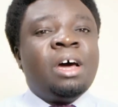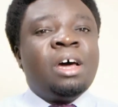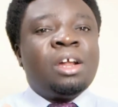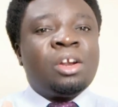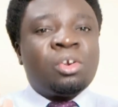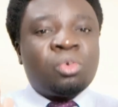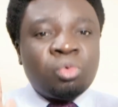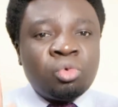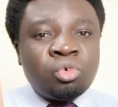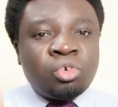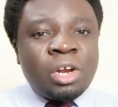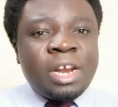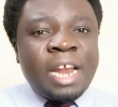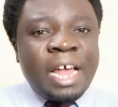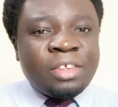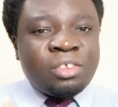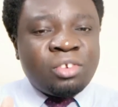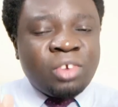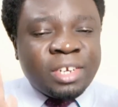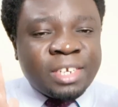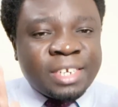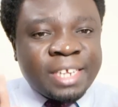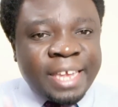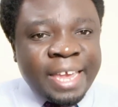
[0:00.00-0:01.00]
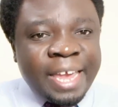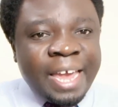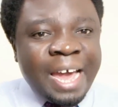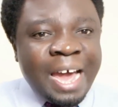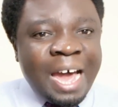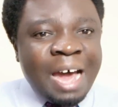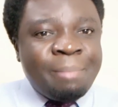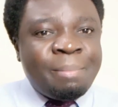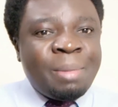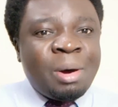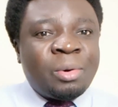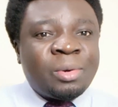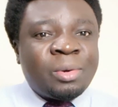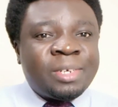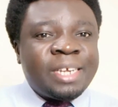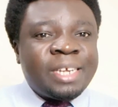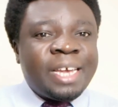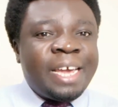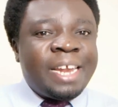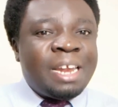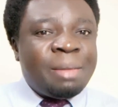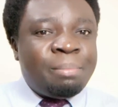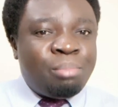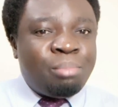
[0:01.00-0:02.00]
Ruto does not care about
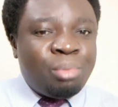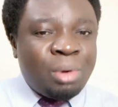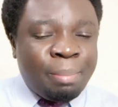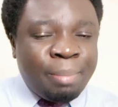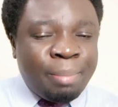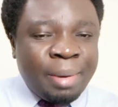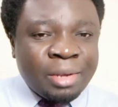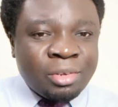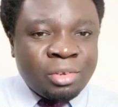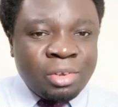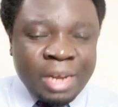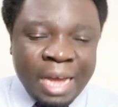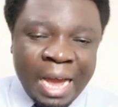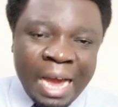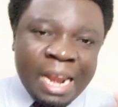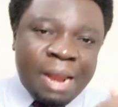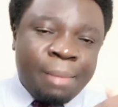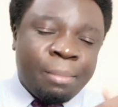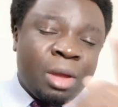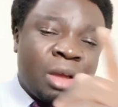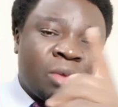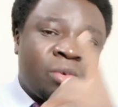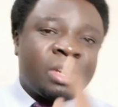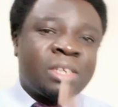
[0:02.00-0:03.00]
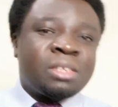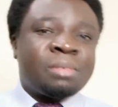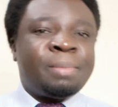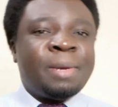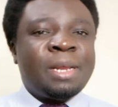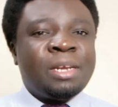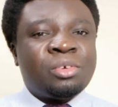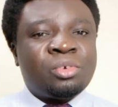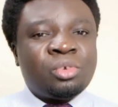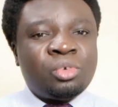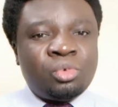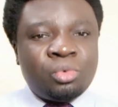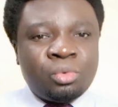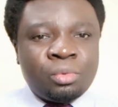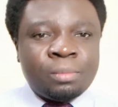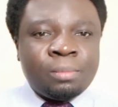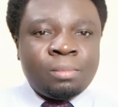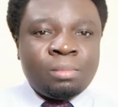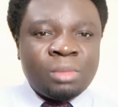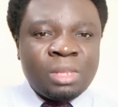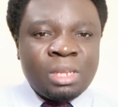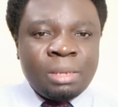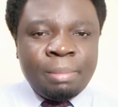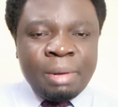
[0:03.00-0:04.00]
any poor person. And I'm going to explain to
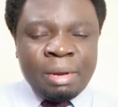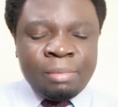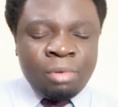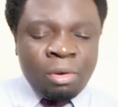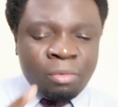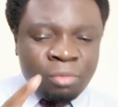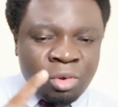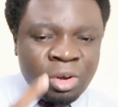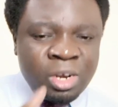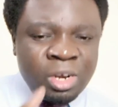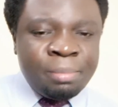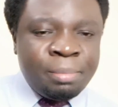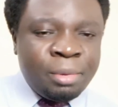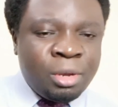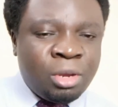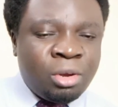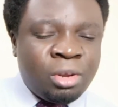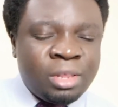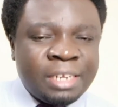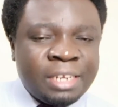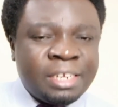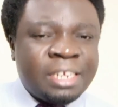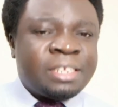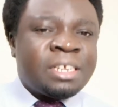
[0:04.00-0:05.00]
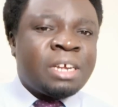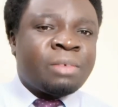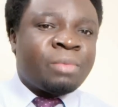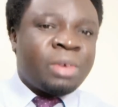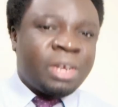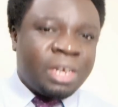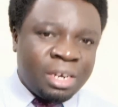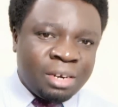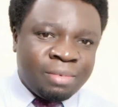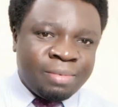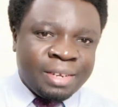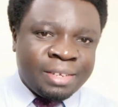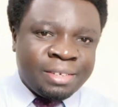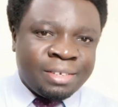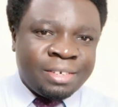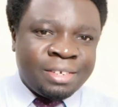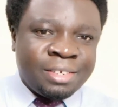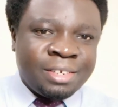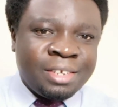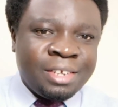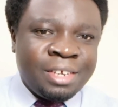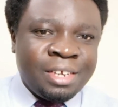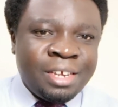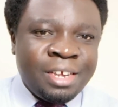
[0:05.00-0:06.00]
you. But before we go deep into that, just a quick
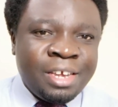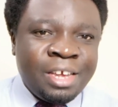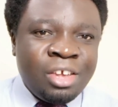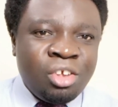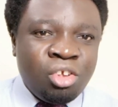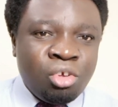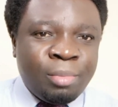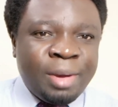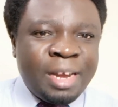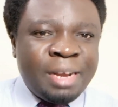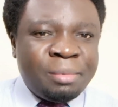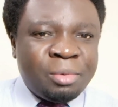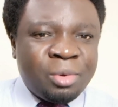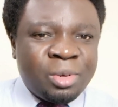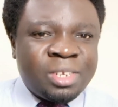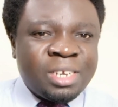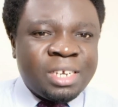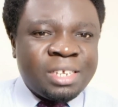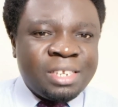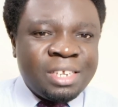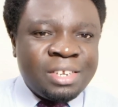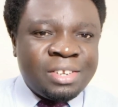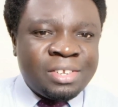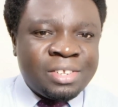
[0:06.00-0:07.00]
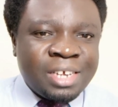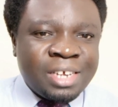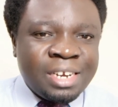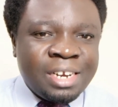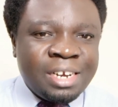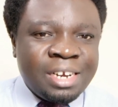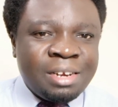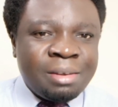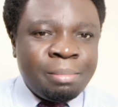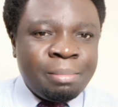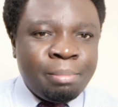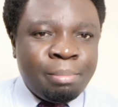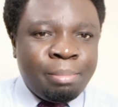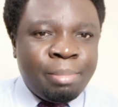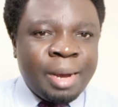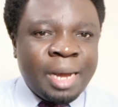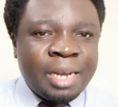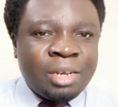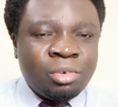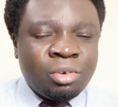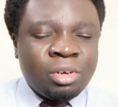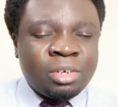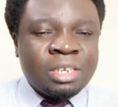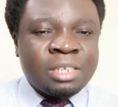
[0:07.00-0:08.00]
request. You might be watching this channel, but
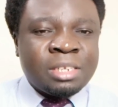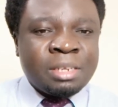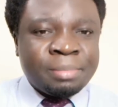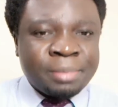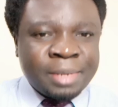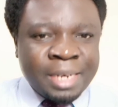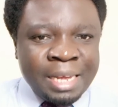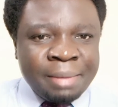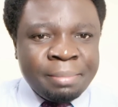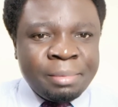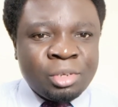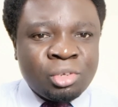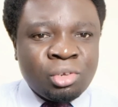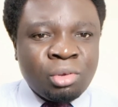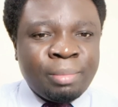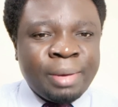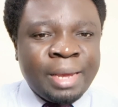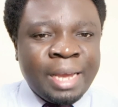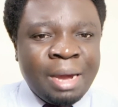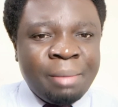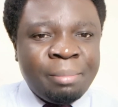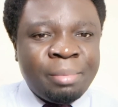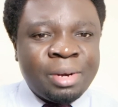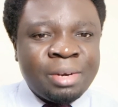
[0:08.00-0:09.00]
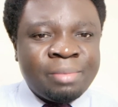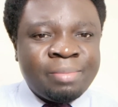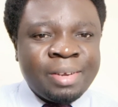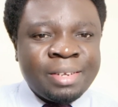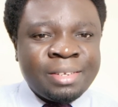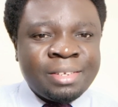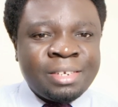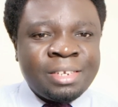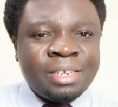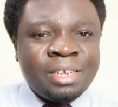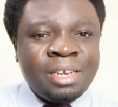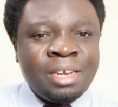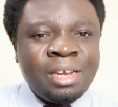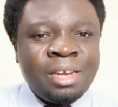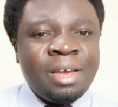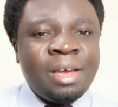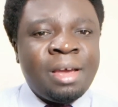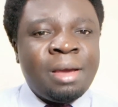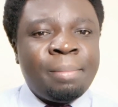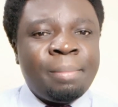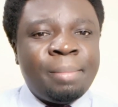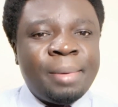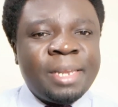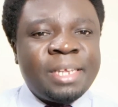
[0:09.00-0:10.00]
you're not subscribed. So my humble request,
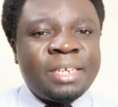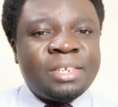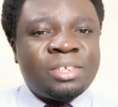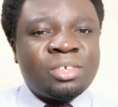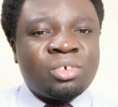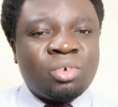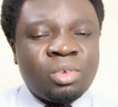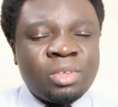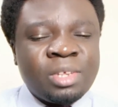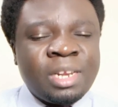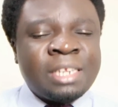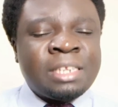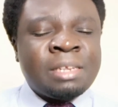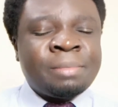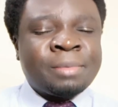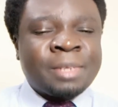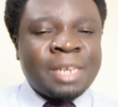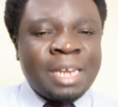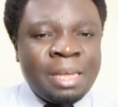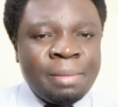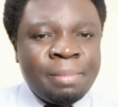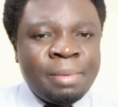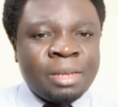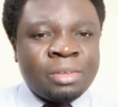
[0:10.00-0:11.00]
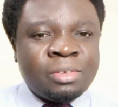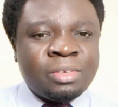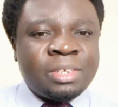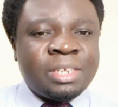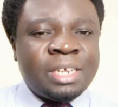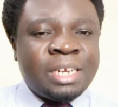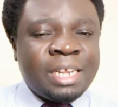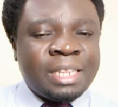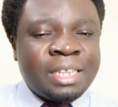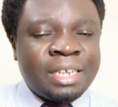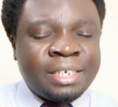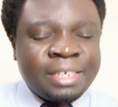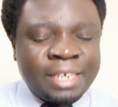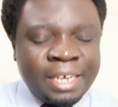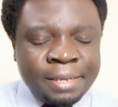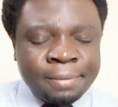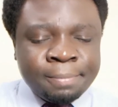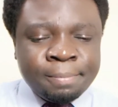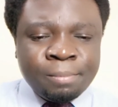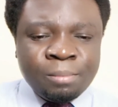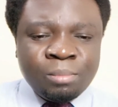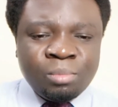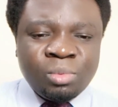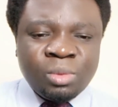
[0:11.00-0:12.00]
please consider subscribing so that another
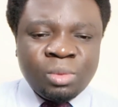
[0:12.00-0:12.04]
time,